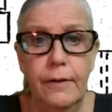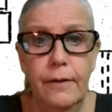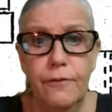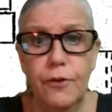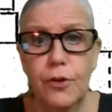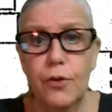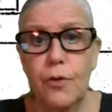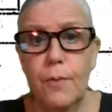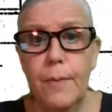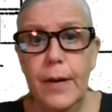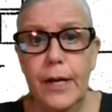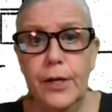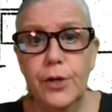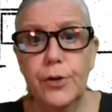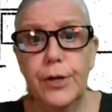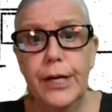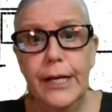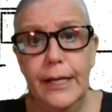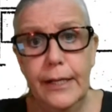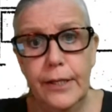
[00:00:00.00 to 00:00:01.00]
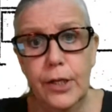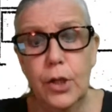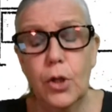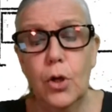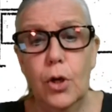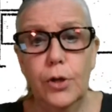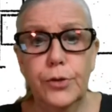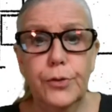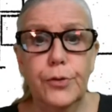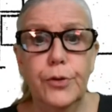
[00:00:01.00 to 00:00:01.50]
for the remainder in the
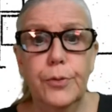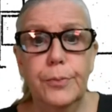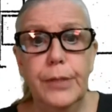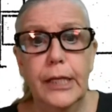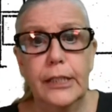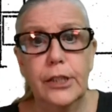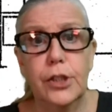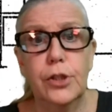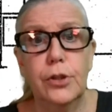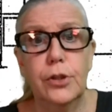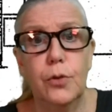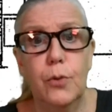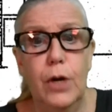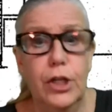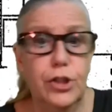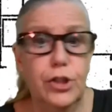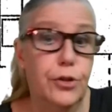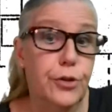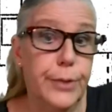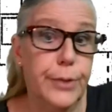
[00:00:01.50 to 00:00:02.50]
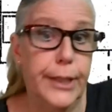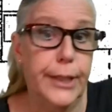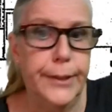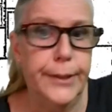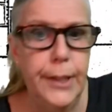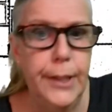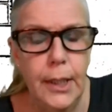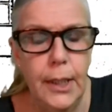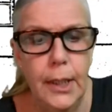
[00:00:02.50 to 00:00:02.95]
laundry room next to the washer and dryer.